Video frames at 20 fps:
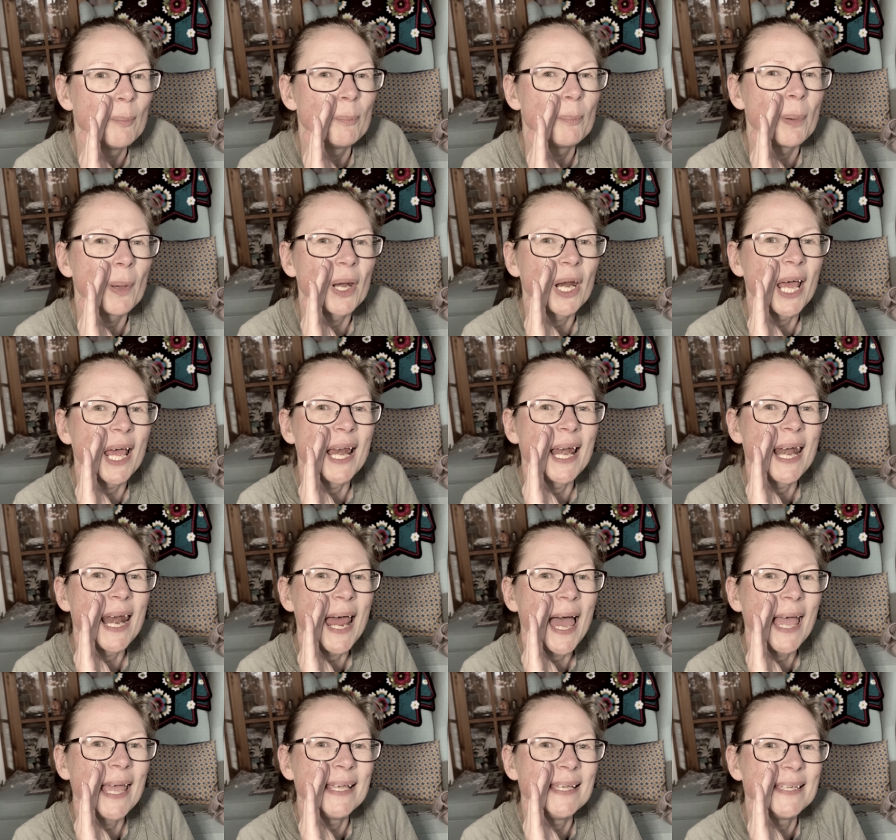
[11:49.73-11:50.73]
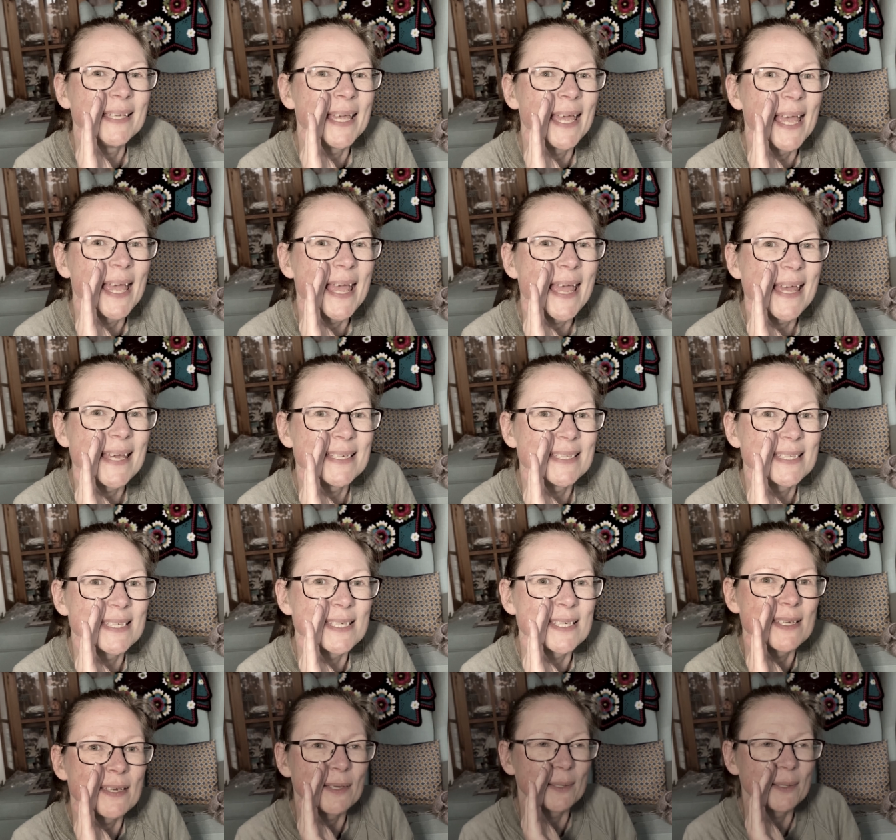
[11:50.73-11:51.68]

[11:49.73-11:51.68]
But I like it.